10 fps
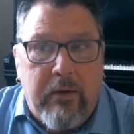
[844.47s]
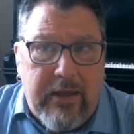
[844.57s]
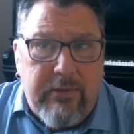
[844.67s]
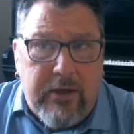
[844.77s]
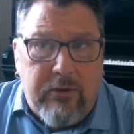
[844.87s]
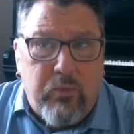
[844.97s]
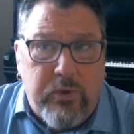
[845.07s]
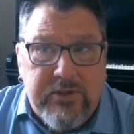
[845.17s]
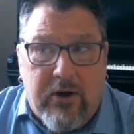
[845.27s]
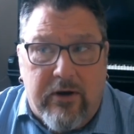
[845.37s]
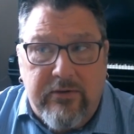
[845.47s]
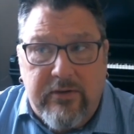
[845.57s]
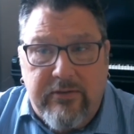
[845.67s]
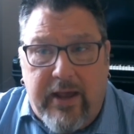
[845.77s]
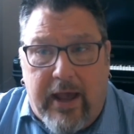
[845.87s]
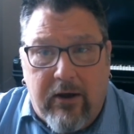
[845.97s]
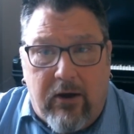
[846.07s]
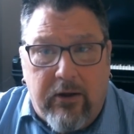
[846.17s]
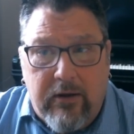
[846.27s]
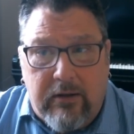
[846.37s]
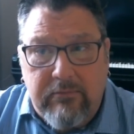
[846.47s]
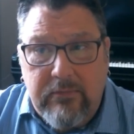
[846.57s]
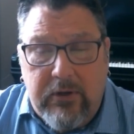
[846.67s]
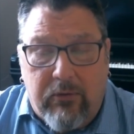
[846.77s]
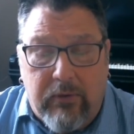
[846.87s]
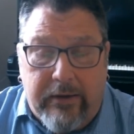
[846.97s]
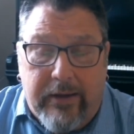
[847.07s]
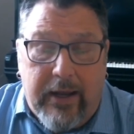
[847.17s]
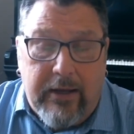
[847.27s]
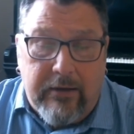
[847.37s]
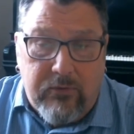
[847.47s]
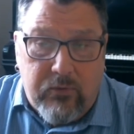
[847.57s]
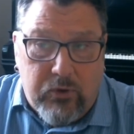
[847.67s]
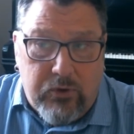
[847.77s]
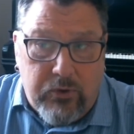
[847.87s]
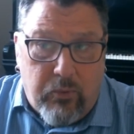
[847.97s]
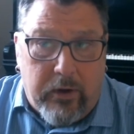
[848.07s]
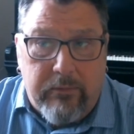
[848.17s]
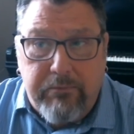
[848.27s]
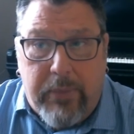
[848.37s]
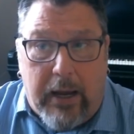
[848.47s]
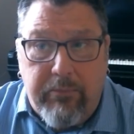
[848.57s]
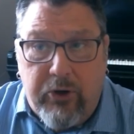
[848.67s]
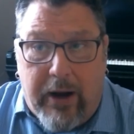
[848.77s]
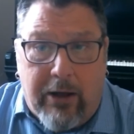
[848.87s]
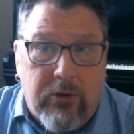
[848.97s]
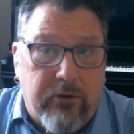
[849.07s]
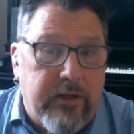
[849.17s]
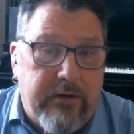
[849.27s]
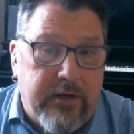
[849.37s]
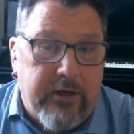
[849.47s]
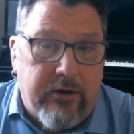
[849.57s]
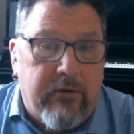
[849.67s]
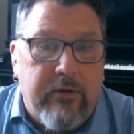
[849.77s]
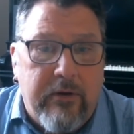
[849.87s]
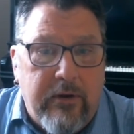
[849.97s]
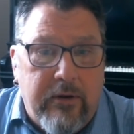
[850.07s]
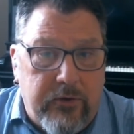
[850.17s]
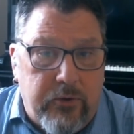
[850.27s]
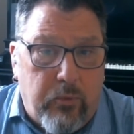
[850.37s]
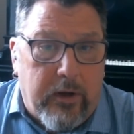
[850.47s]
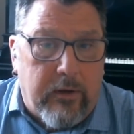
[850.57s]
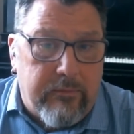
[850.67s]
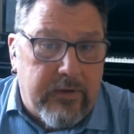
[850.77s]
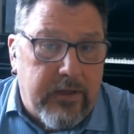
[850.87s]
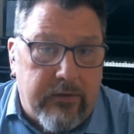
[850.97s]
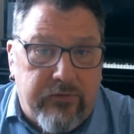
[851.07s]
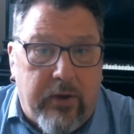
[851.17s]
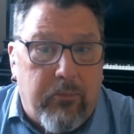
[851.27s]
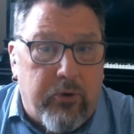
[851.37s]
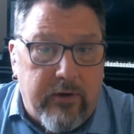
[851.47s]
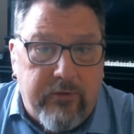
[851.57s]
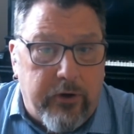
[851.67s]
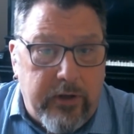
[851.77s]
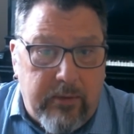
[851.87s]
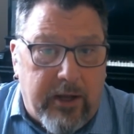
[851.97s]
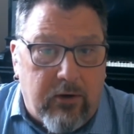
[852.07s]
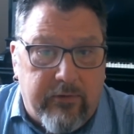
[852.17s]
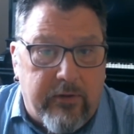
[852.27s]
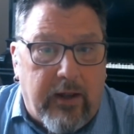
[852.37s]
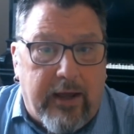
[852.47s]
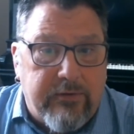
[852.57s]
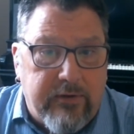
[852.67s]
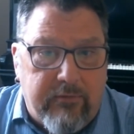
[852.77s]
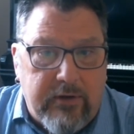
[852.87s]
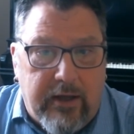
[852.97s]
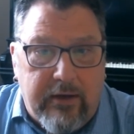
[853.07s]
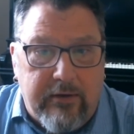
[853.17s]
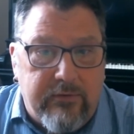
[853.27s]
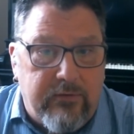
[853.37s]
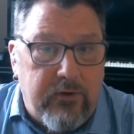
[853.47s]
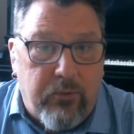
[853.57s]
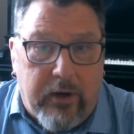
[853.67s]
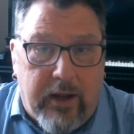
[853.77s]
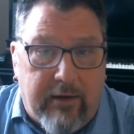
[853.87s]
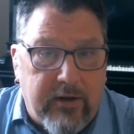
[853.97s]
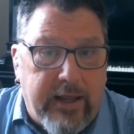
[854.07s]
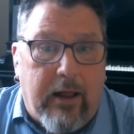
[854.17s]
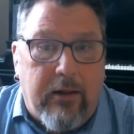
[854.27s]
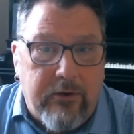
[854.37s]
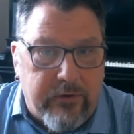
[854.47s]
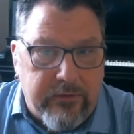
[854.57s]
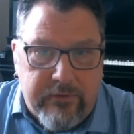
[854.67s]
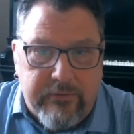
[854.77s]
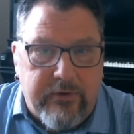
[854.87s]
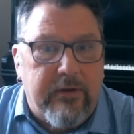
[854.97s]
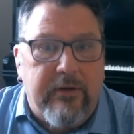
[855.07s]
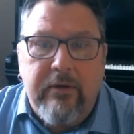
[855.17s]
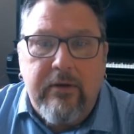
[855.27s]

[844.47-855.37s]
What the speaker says: And then we started to tack on, like, hey, do you want to pipe your Outlook into here? Do you want to get a summary of your email for the last 7 days? Do you want to have a calendar assistant?